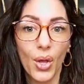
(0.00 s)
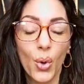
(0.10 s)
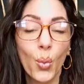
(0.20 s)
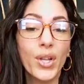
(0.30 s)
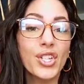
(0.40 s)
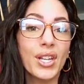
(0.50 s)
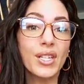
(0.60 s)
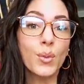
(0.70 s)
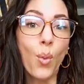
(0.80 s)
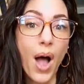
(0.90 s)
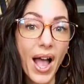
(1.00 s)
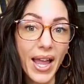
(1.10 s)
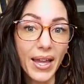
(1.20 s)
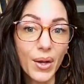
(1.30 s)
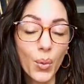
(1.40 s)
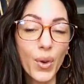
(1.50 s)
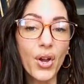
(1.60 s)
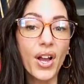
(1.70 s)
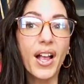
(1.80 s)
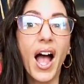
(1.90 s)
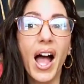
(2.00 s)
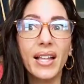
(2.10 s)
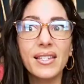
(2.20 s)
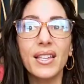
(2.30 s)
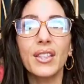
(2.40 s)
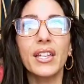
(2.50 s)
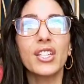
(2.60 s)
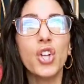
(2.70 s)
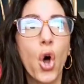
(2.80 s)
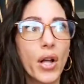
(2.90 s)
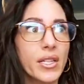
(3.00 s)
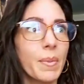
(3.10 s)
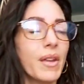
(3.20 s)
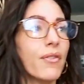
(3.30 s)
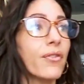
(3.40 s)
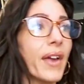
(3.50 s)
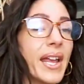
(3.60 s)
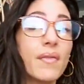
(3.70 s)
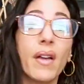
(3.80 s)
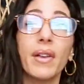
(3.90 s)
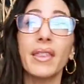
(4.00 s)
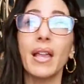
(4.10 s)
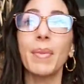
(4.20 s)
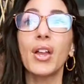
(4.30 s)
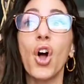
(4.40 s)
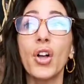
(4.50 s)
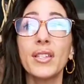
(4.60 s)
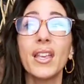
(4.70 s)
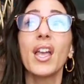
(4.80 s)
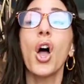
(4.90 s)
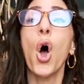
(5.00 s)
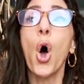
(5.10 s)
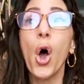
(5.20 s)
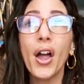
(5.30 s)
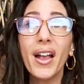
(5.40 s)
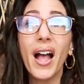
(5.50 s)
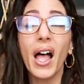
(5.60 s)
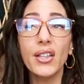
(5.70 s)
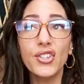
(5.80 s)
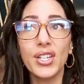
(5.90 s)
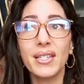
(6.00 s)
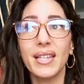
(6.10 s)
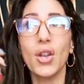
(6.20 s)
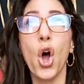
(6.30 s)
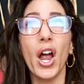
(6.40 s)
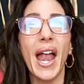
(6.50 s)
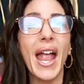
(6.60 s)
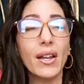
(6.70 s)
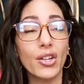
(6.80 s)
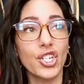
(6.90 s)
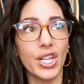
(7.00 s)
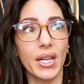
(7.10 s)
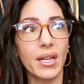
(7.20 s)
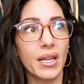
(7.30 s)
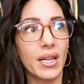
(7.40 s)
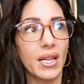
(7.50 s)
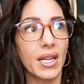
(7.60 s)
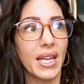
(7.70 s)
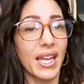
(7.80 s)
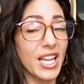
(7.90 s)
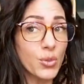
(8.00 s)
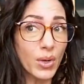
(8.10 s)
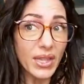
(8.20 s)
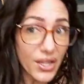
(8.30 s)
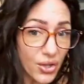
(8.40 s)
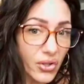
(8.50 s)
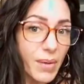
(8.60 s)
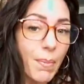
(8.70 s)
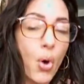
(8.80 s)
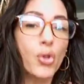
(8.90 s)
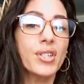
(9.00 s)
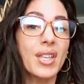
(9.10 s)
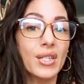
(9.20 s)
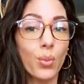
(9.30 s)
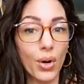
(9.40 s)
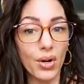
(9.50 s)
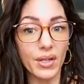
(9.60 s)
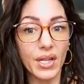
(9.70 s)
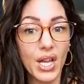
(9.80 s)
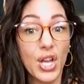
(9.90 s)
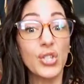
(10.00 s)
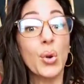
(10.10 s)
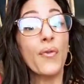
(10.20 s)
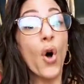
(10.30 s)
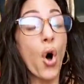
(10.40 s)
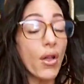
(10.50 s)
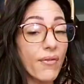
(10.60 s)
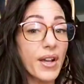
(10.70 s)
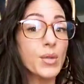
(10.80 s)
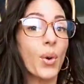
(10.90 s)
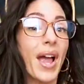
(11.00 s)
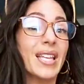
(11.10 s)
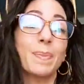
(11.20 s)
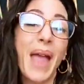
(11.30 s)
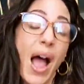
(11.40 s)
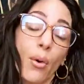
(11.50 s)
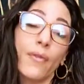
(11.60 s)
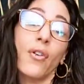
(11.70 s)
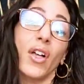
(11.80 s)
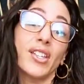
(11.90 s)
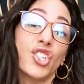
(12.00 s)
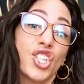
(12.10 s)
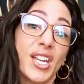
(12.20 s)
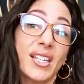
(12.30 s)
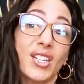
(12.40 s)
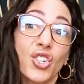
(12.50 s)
which is why we are constantly taught to be afraid of everything, because our consciousness, our energy, is what literally molds this world. So if all of us were as powerful as Jesus